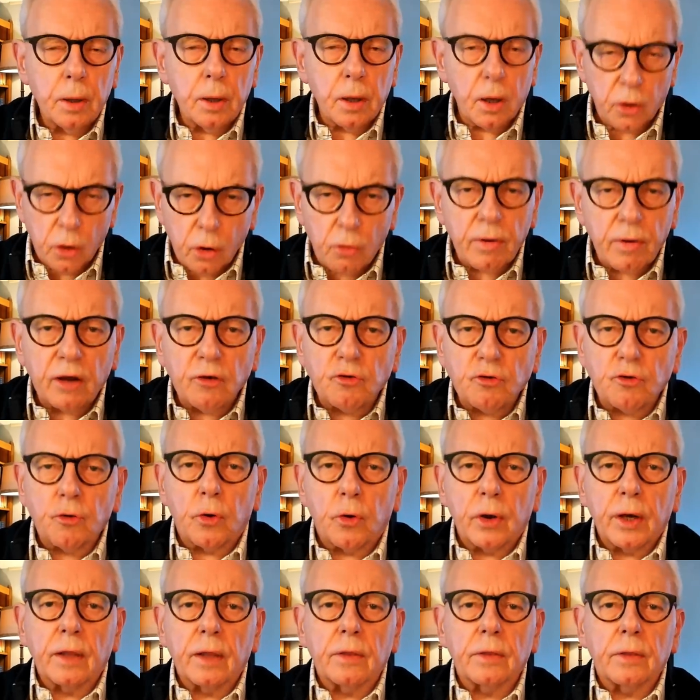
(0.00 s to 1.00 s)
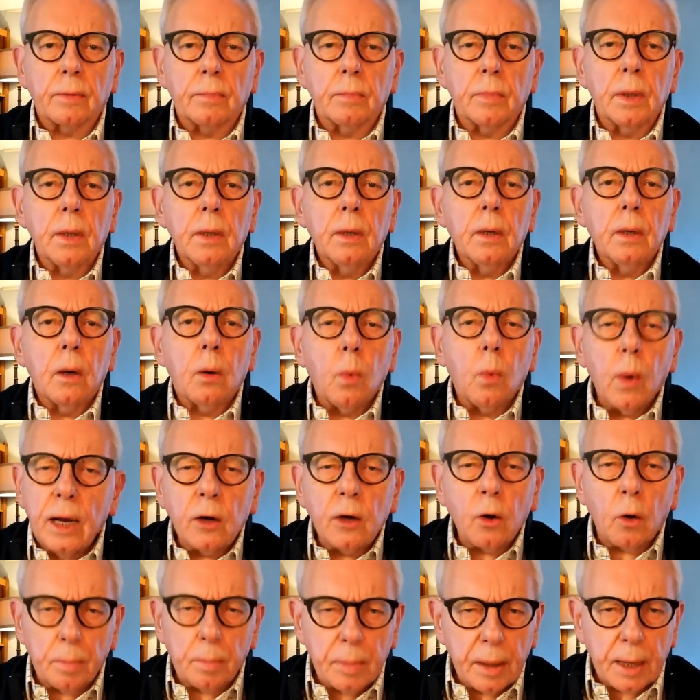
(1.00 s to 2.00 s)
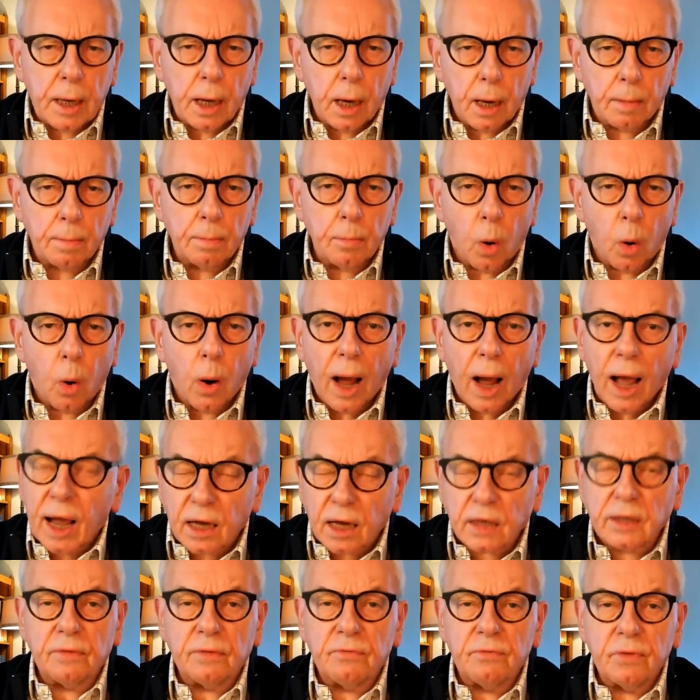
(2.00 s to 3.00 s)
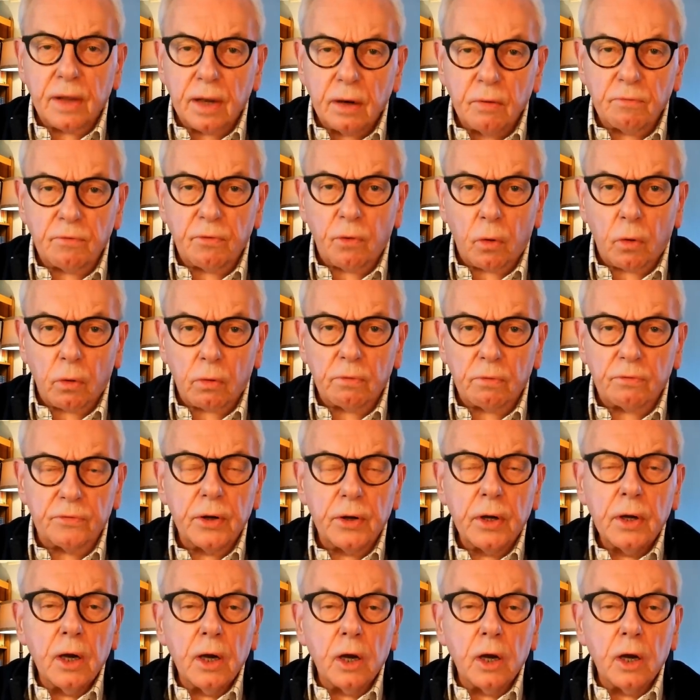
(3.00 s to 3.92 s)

you're enjoying them, why not become more actively involved